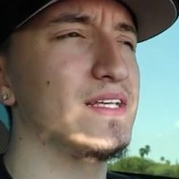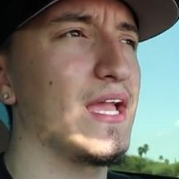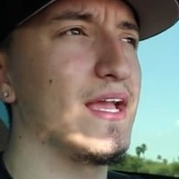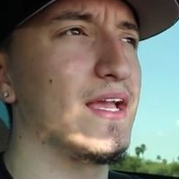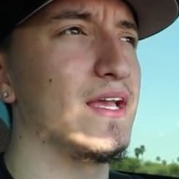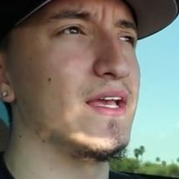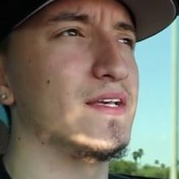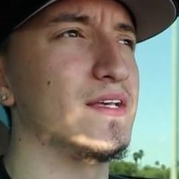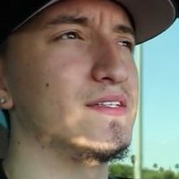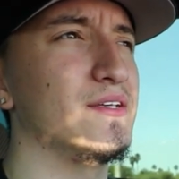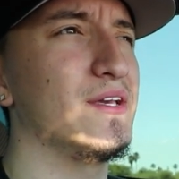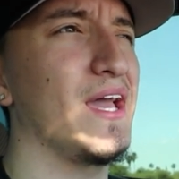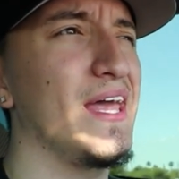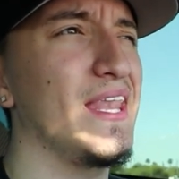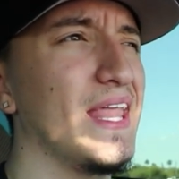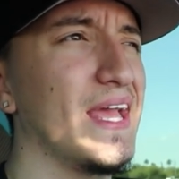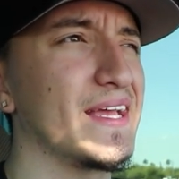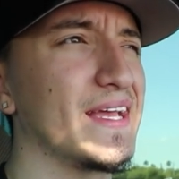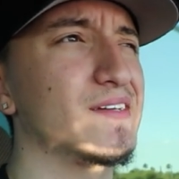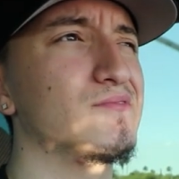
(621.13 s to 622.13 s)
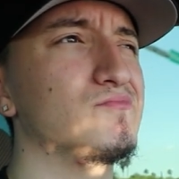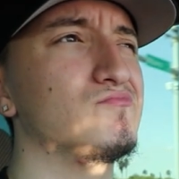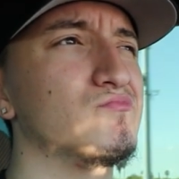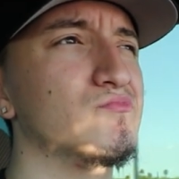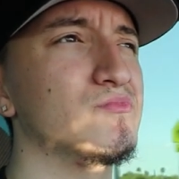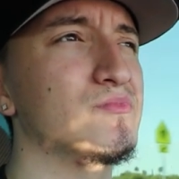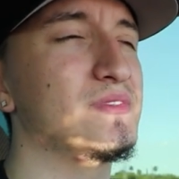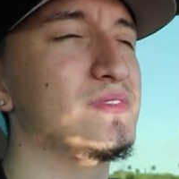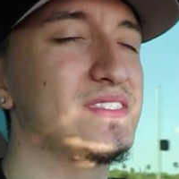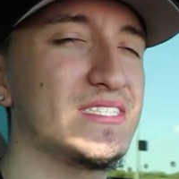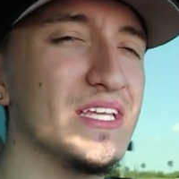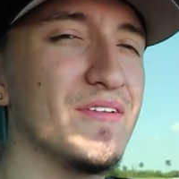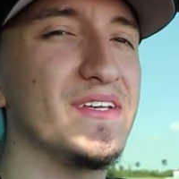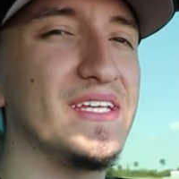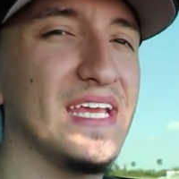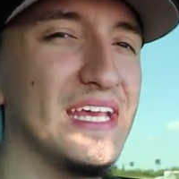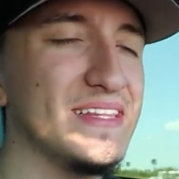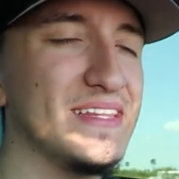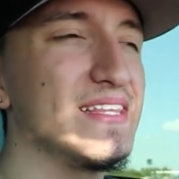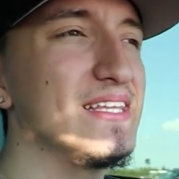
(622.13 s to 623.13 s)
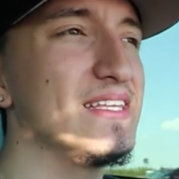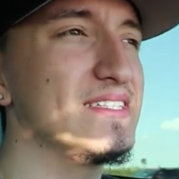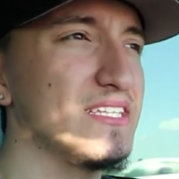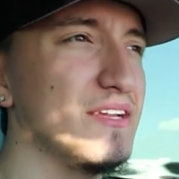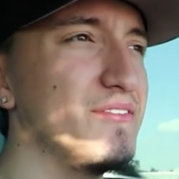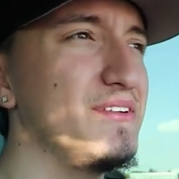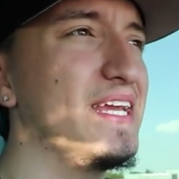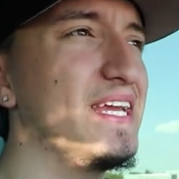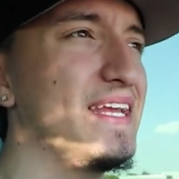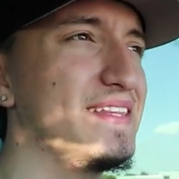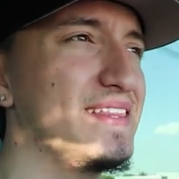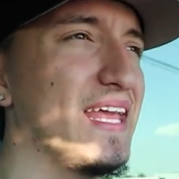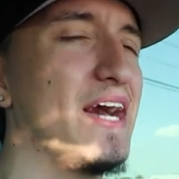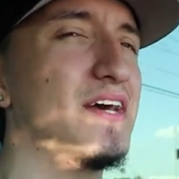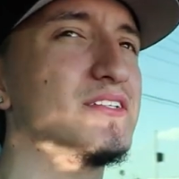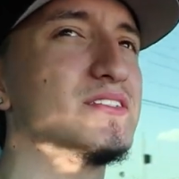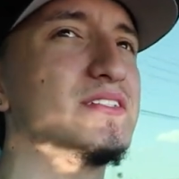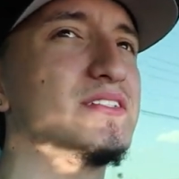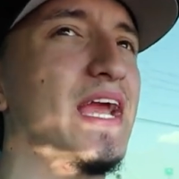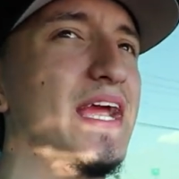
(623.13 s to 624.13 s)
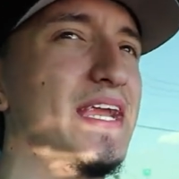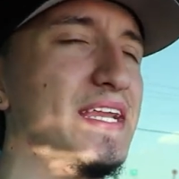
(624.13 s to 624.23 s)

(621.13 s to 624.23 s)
It had like seventy-eight, seventy-eight thousand,